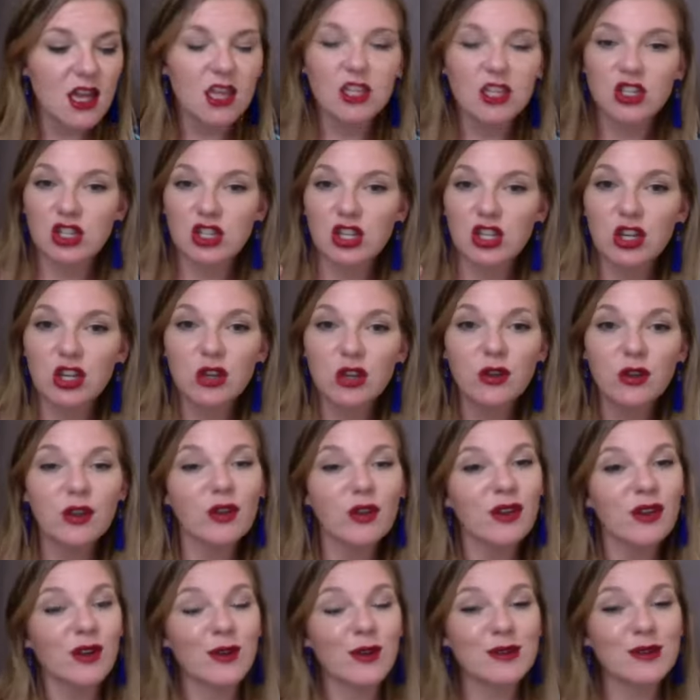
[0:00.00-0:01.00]
2, you
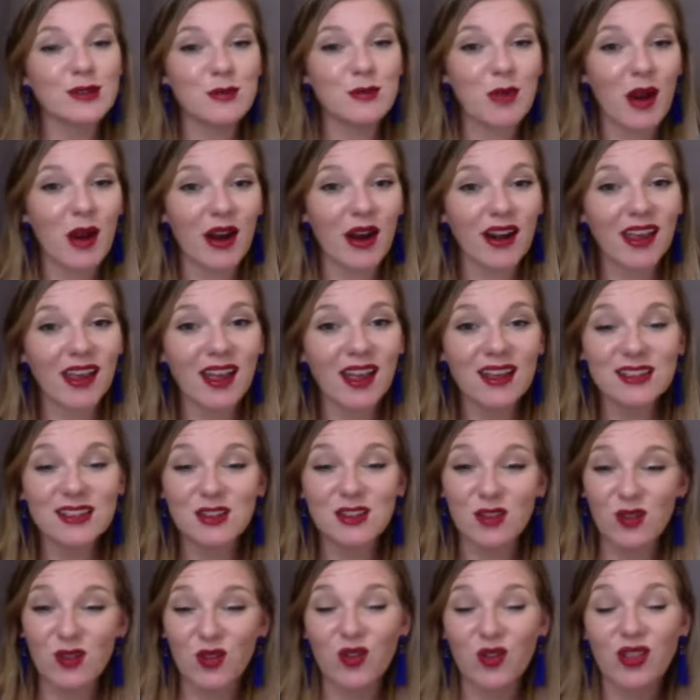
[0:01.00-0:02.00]
can host a party.
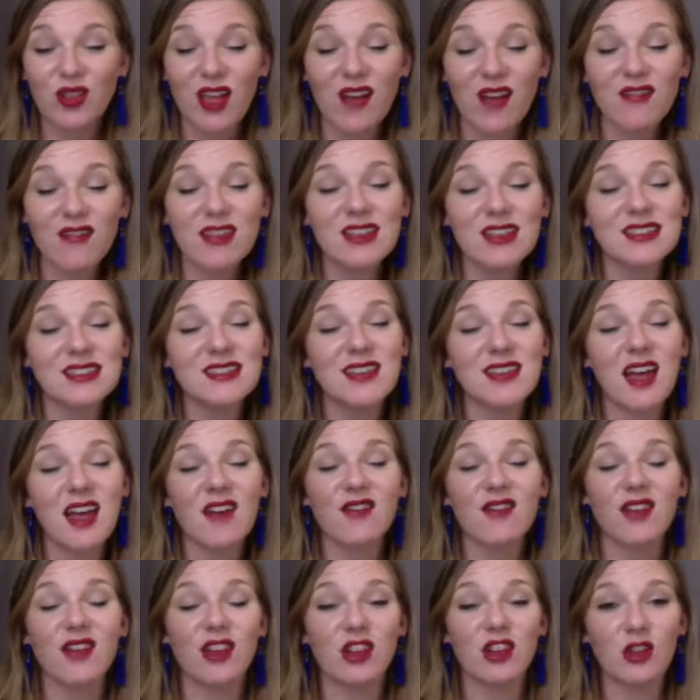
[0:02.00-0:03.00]
So if you love this
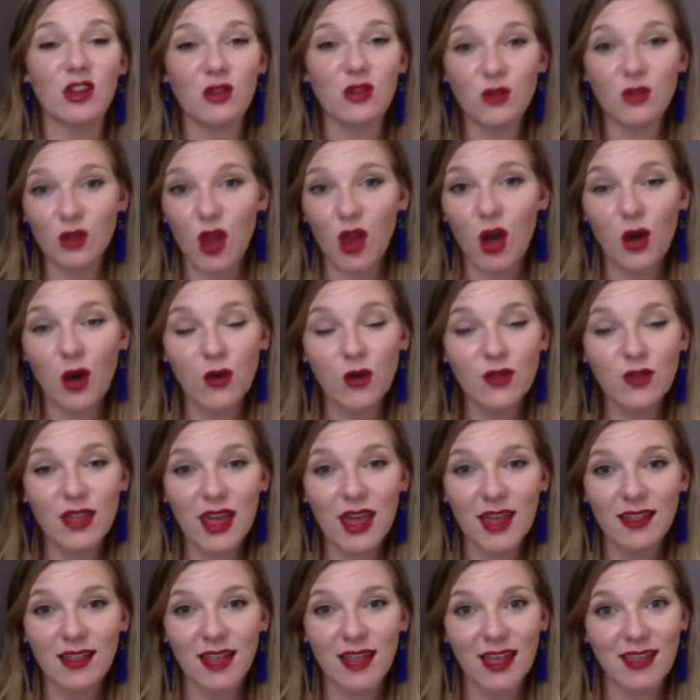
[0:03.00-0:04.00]
stuff and you know
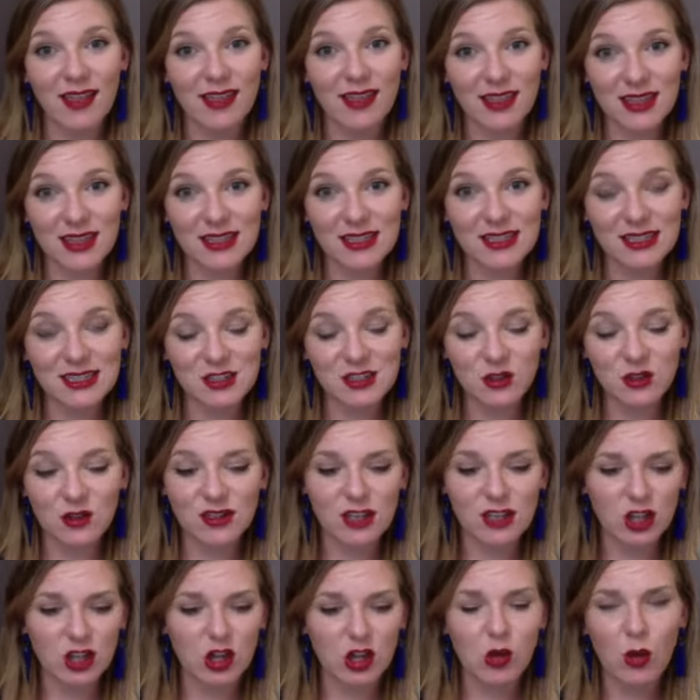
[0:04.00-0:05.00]
that, like, this is
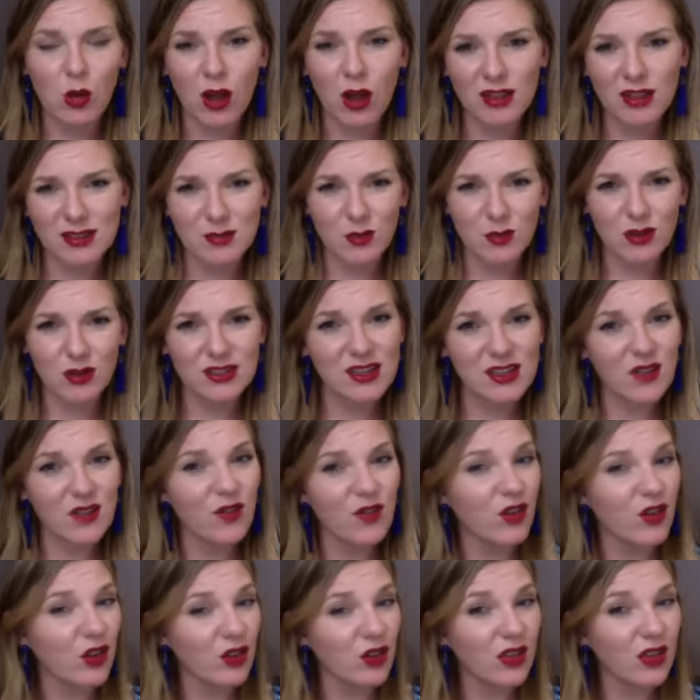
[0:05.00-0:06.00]
yours and you want some more stuff,
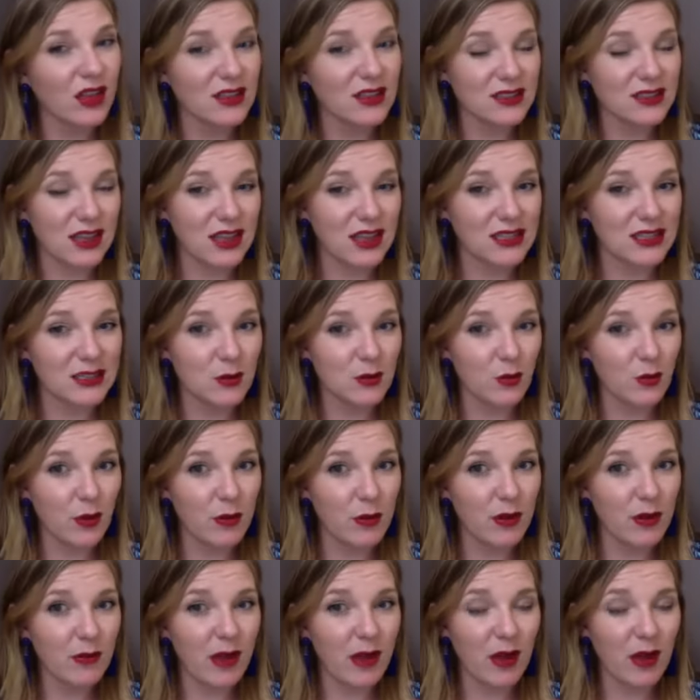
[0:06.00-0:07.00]
or you think that some
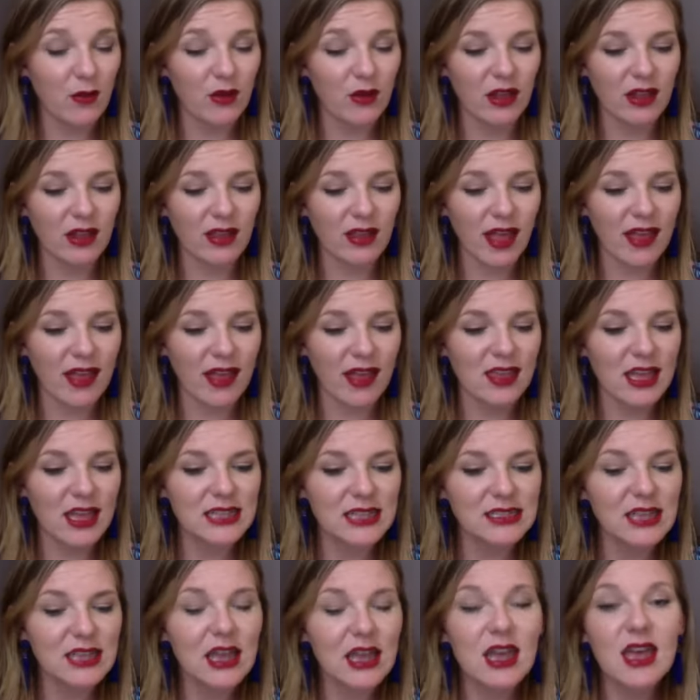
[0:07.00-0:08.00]
women might really like
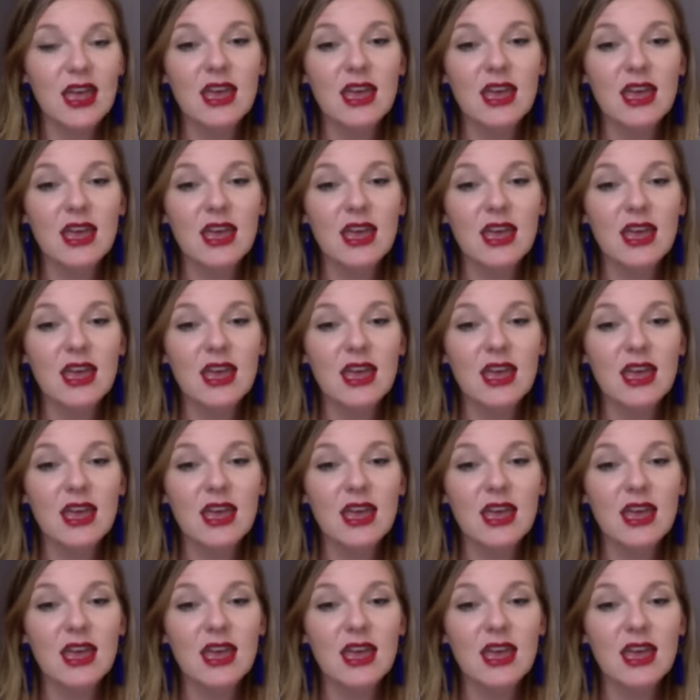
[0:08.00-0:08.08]
this,